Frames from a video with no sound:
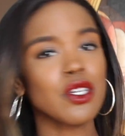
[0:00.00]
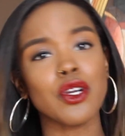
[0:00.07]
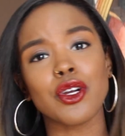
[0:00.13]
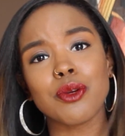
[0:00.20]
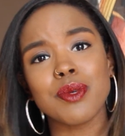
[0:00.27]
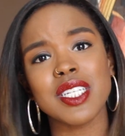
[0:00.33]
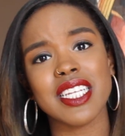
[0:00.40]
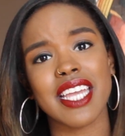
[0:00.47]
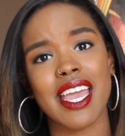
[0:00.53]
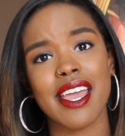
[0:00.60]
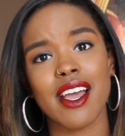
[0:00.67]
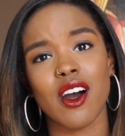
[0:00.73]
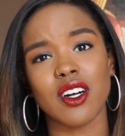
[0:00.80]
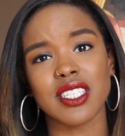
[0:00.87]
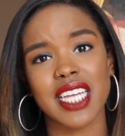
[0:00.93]
Urban Decay
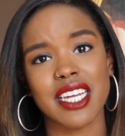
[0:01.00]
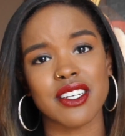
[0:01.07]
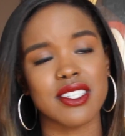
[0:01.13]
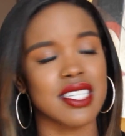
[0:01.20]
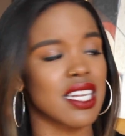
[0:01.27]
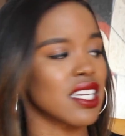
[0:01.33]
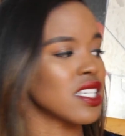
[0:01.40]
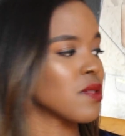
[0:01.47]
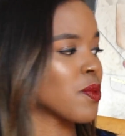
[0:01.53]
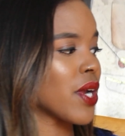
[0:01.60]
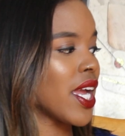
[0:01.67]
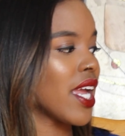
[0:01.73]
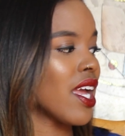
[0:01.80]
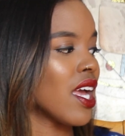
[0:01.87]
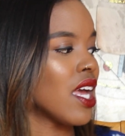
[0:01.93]
All Nighter Setting
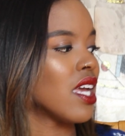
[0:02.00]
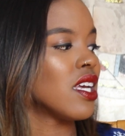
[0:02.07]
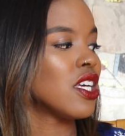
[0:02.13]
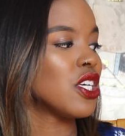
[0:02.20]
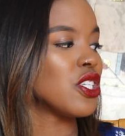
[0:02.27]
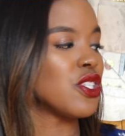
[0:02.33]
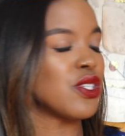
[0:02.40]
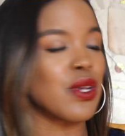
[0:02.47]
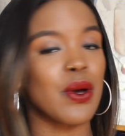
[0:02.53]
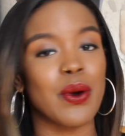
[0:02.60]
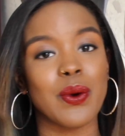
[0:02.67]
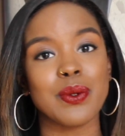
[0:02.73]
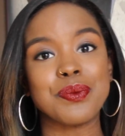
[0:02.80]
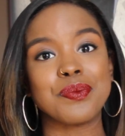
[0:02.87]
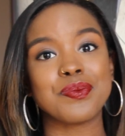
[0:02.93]
Spray,
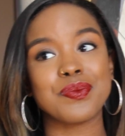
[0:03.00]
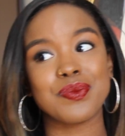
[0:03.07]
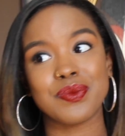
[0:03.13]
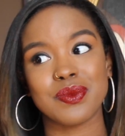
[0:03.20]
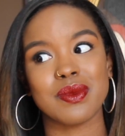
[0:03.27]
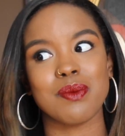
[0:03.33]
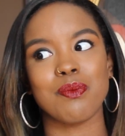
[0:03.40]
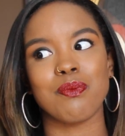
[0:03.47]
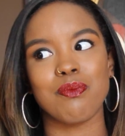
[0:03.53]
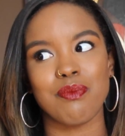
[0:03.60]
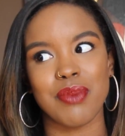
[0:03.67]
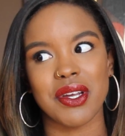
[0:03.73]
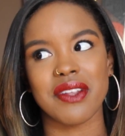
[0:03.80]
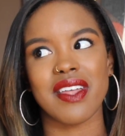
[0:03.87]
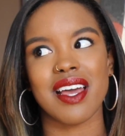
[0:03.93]
so
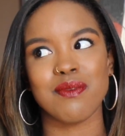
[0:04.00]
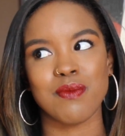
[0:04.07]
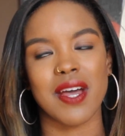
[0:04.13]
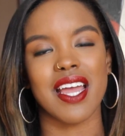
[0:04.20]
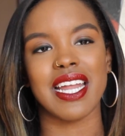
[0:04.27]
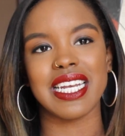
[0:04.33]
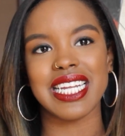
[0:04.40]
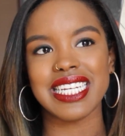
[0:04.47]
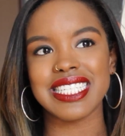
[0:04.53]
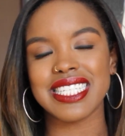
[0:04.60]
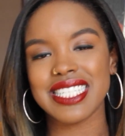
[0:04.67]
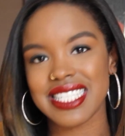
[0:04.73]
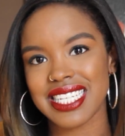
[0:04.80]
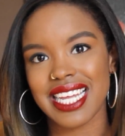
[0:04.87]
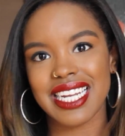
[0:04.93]
bear that in mind. I
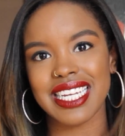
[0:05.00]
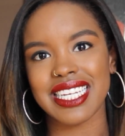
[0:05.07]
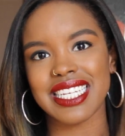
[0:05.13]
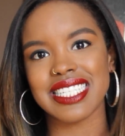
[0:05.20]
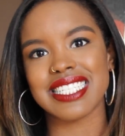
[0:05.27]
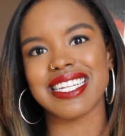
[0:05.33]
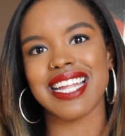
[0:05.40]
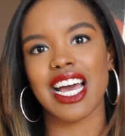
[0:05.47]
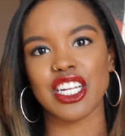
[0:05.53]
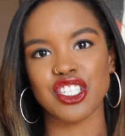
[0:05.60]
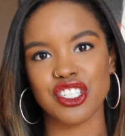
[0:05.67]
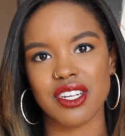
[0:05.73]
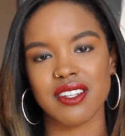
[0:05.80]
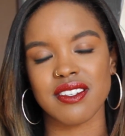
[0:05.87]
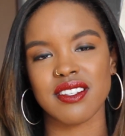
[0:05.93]
did set it. It's not
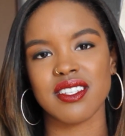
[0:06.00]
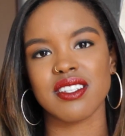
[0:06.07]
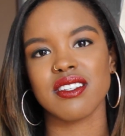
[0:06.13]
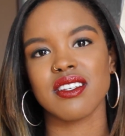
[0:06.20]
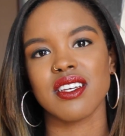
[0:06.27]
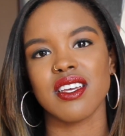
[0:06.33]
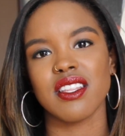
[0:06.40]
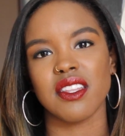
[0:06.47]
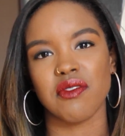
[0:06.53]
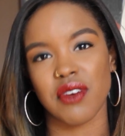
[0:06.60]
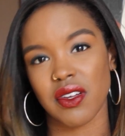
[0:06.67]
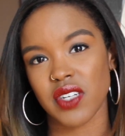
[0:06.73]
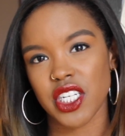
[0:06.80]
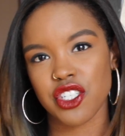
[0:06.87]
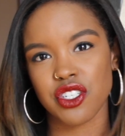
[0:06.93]
just the
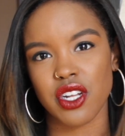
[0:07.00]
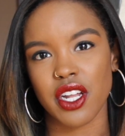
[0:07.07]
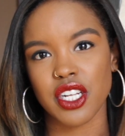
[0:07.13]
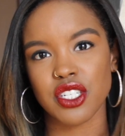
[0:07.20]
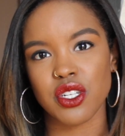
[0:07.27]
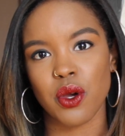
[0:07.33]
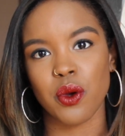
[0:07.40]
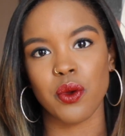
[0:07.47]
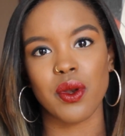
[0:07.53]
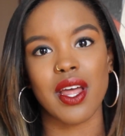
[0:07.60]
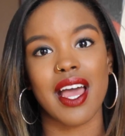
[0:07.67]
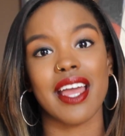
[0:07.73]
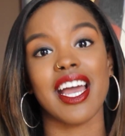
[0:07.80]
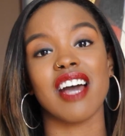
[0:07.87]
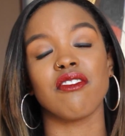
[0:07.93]
foundation on its own.
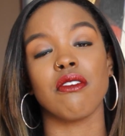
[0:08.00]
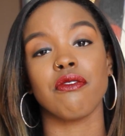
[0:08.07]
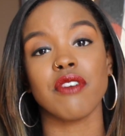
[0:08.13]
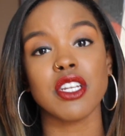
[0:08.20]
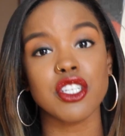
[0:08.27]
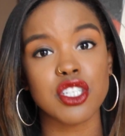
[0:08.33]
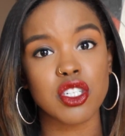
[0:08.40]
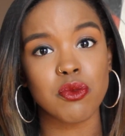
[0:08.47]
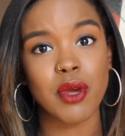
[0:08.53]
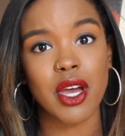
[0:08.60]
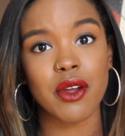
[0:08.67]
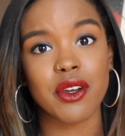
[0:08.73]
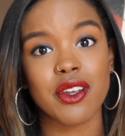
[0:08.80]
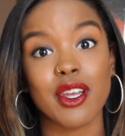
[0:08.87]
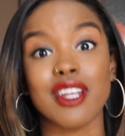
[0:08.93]
I have a finishing
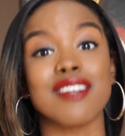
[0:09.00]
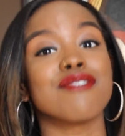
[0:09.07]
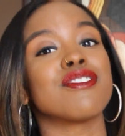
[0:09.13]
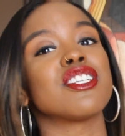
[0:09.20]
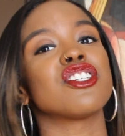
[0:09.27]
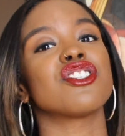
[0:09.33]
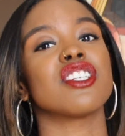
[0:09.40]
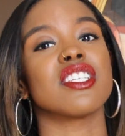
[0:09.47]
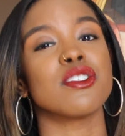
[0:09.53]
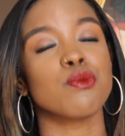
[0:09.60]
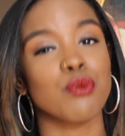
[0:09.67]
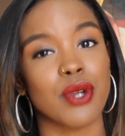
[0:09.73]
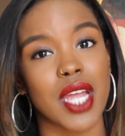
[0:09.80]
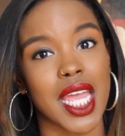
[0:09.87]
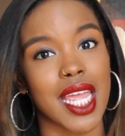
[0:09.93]
powder and a finishing
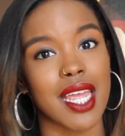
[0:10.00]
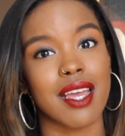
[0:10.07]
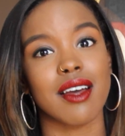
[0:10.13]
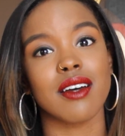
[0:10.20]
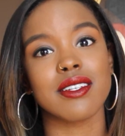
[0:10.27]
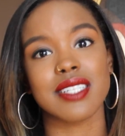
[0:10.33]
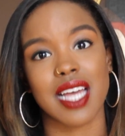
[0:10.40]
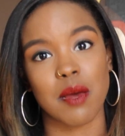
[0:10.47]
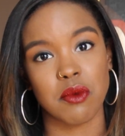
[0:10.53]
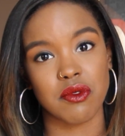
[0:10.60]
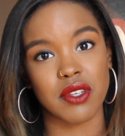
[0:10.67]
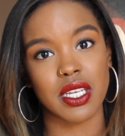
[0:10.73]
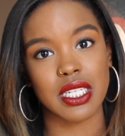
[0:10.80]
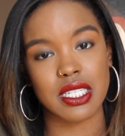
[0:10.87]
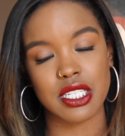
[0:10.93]
spray on top of
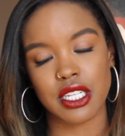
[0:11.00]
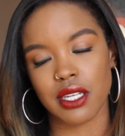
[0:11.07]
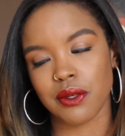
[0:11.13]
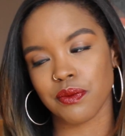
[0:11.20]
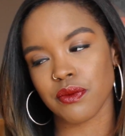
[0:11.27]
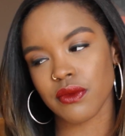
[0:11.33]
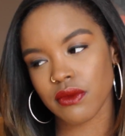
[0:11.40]
it. So